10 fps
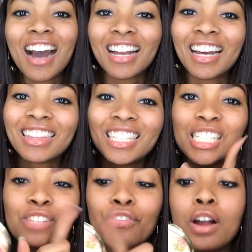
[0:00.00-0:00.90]
I got
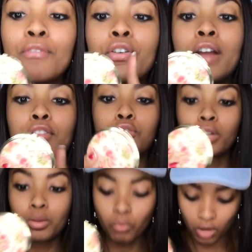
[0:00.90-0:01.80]
this from Forever
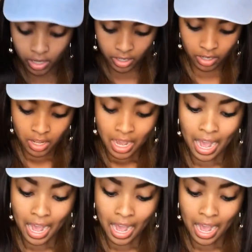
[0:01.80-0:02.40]
21.